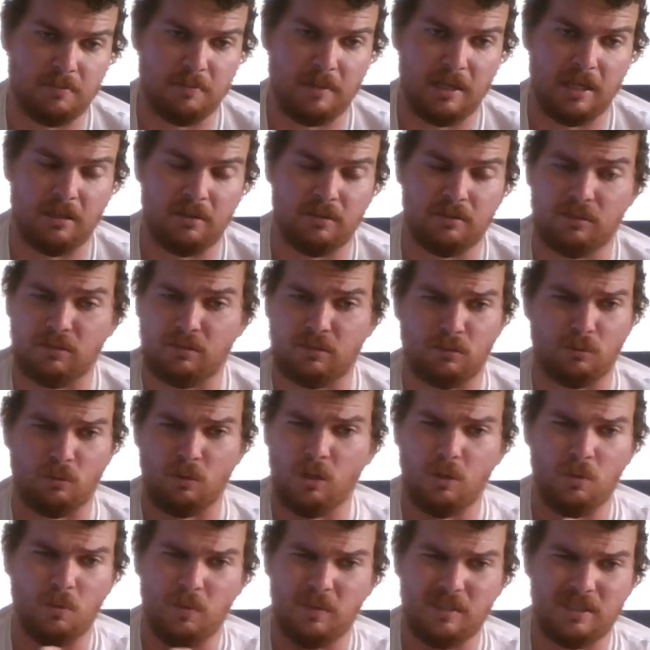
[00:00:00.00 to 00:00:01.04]
My
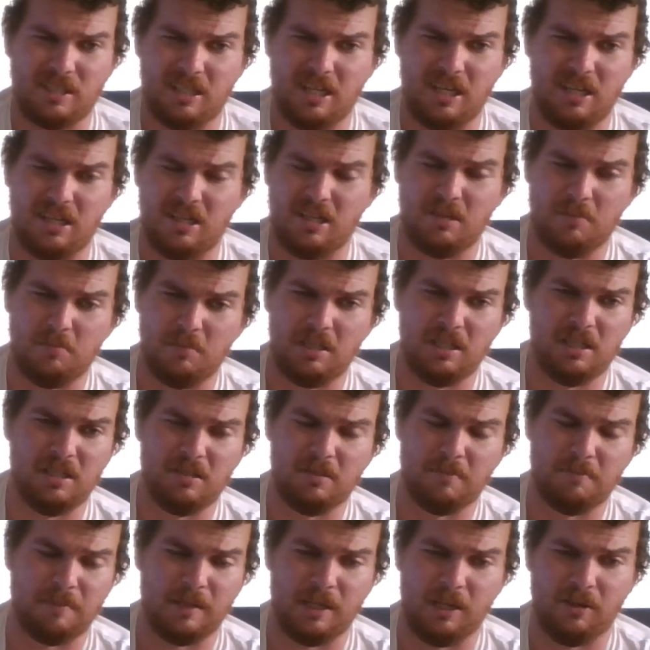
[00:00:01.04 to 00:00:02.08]
throat was getting to me,
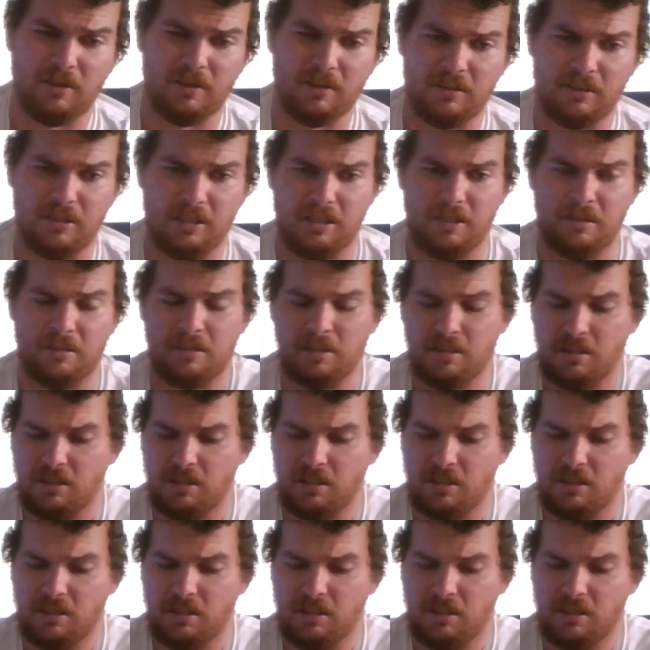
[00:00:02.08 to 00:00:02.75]
apparently.